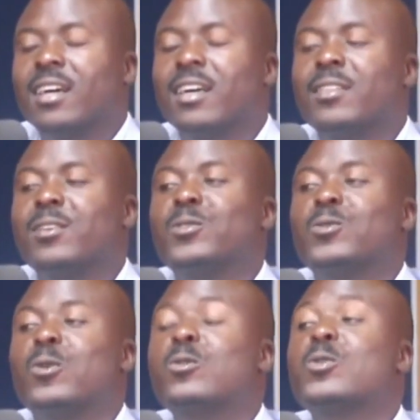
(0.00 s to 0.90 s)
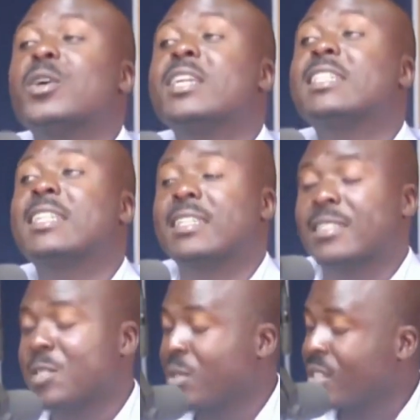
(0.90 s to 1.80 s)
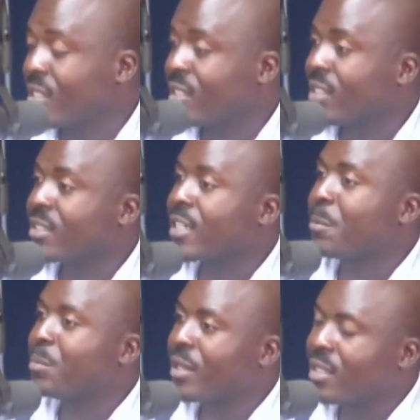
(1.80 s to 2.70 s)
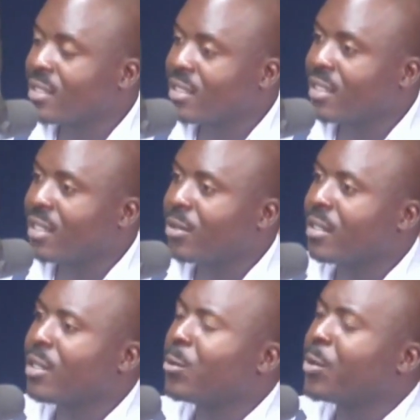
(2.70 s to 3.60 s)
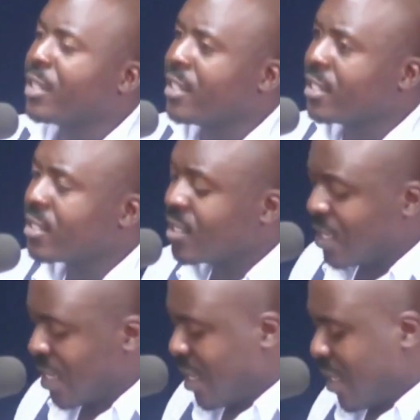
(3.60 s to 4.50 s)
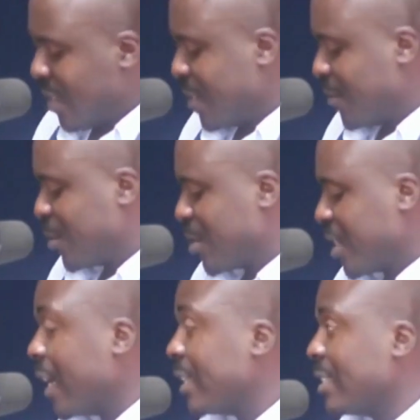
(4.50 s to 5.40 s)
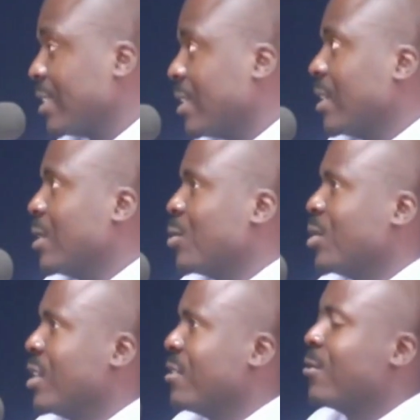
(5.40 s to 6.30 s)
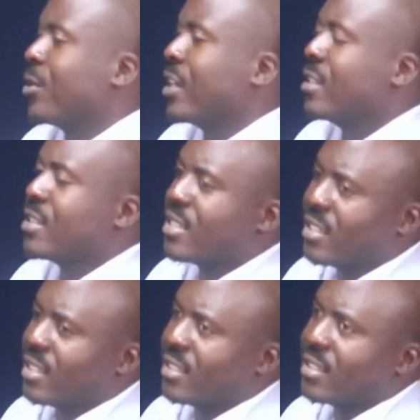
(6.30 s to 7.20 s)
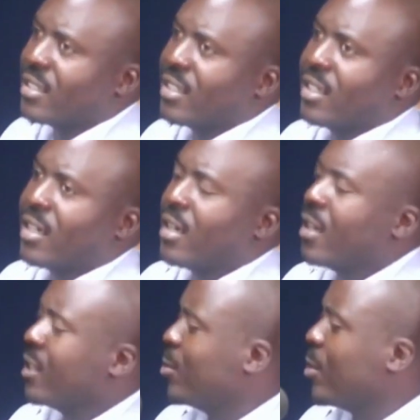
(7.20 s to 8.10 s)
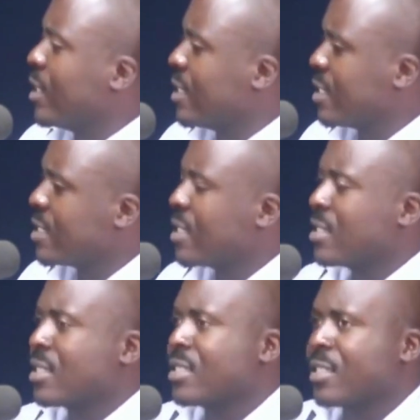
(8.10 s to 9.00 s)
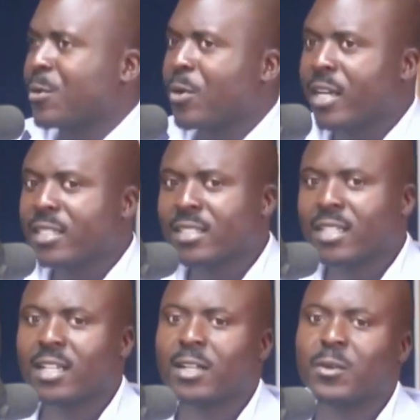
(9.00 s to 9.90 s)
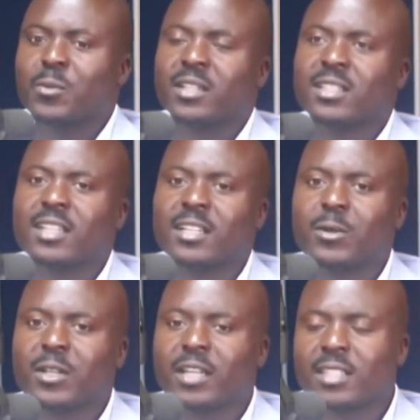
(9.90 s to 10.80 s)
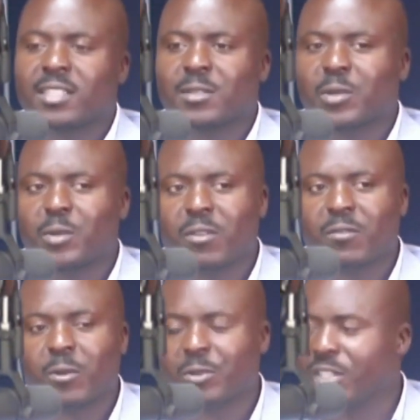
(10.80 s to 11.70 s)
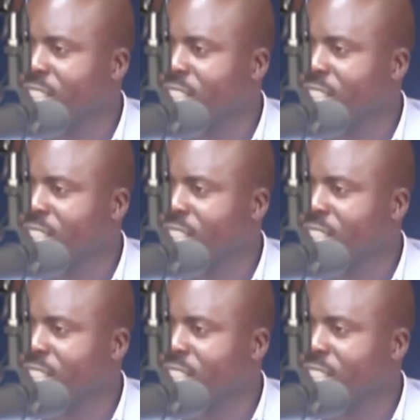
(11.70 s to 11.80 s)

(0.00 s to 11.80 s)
they should also increase, especially in campaigns and awareness. the civic society, as we have already seen in organizations such as Say What, Mwanaskana Wanasi, Modiwa Foundation,